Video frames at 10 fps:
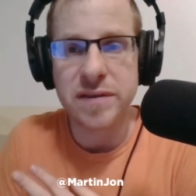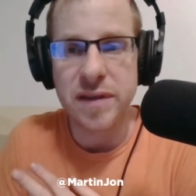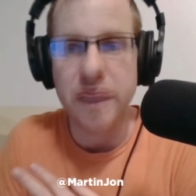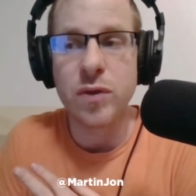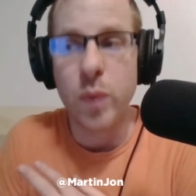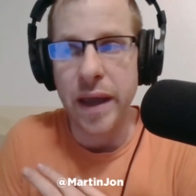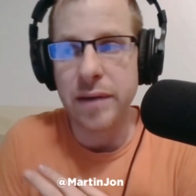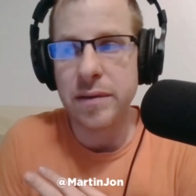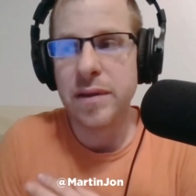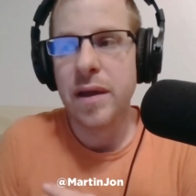us, like the
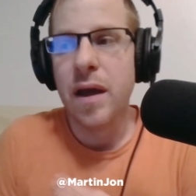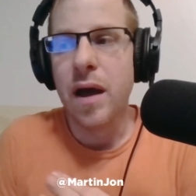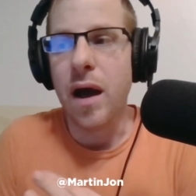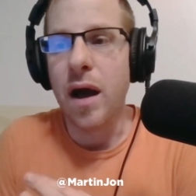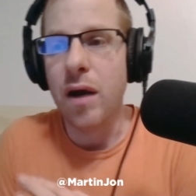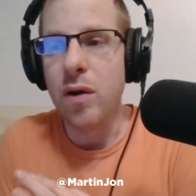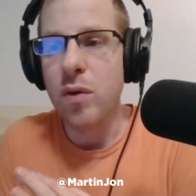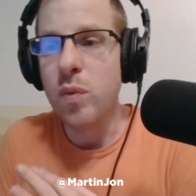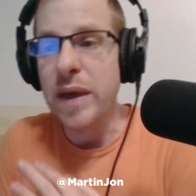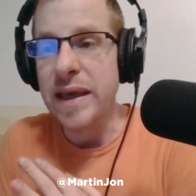win.
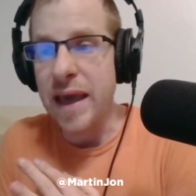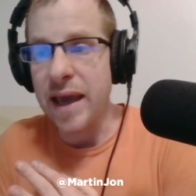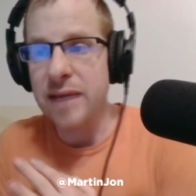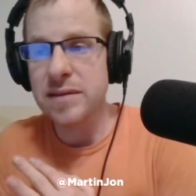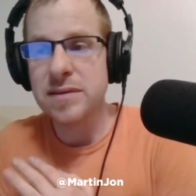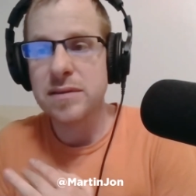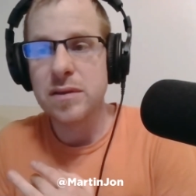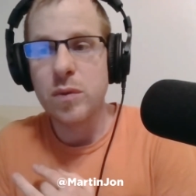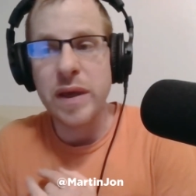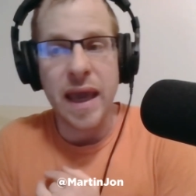We can't
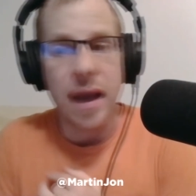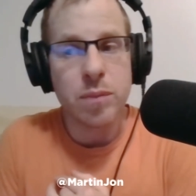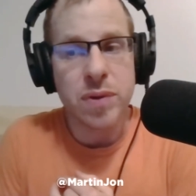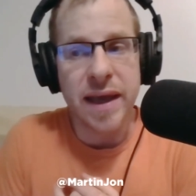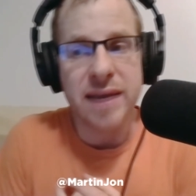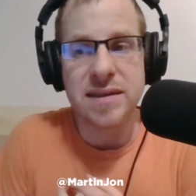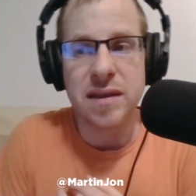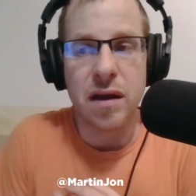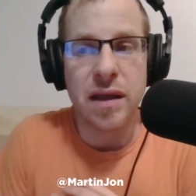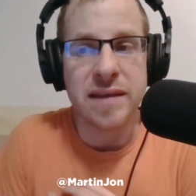play
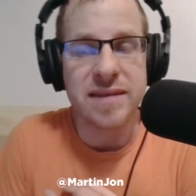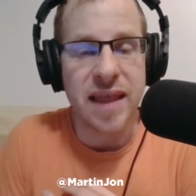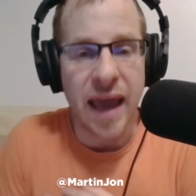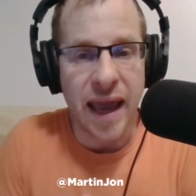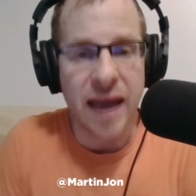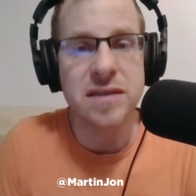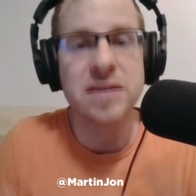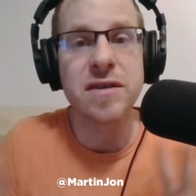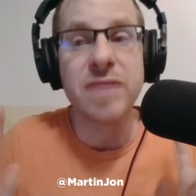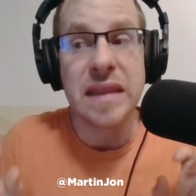into the
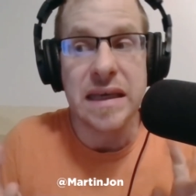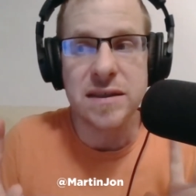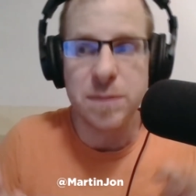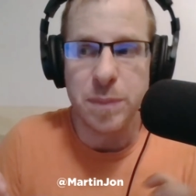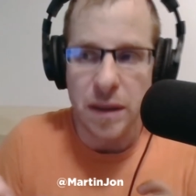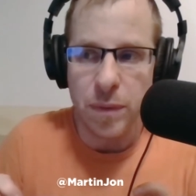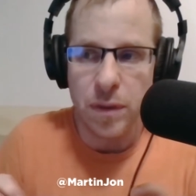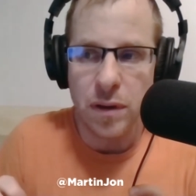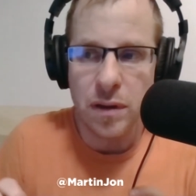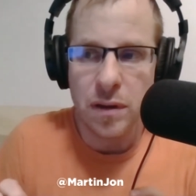hands of these
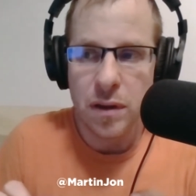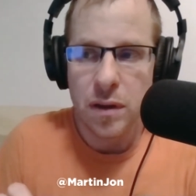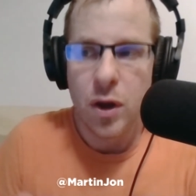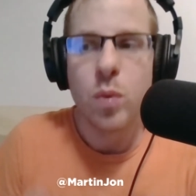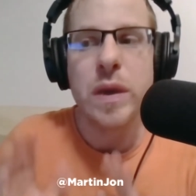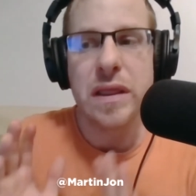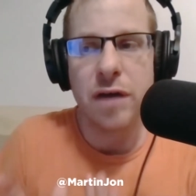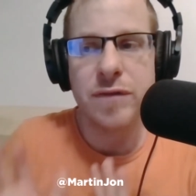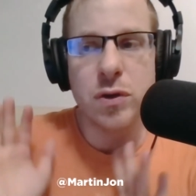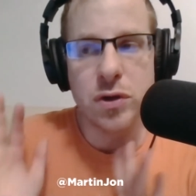people. We
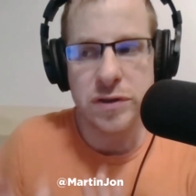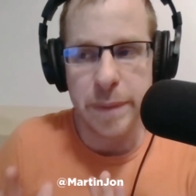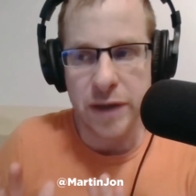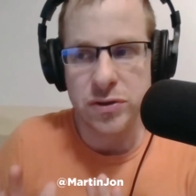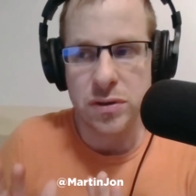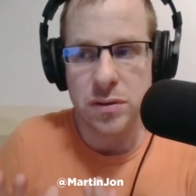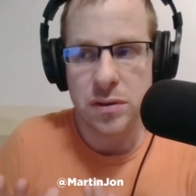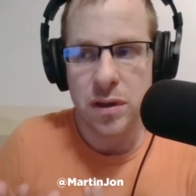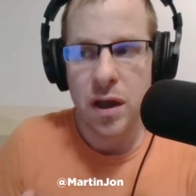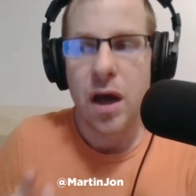love you. You're
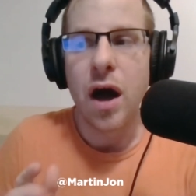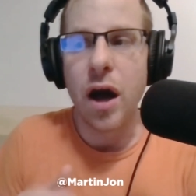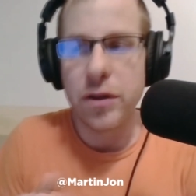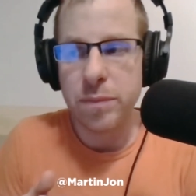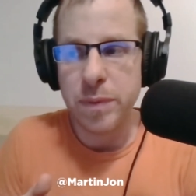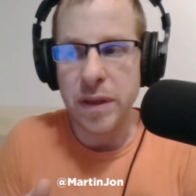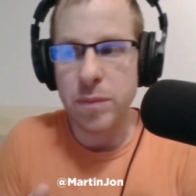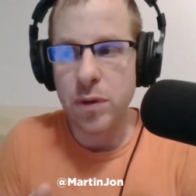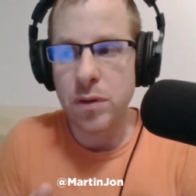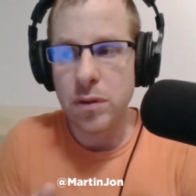special. Other
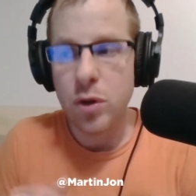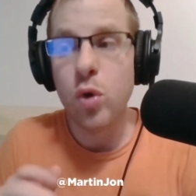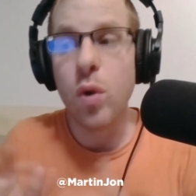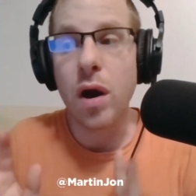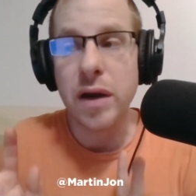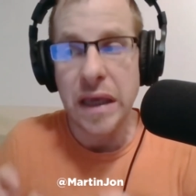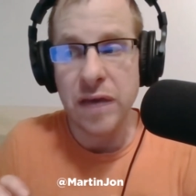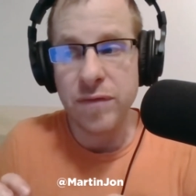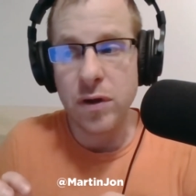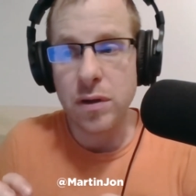people who are
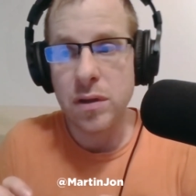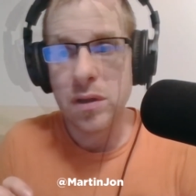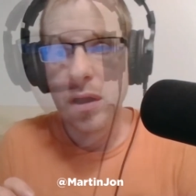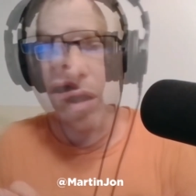evil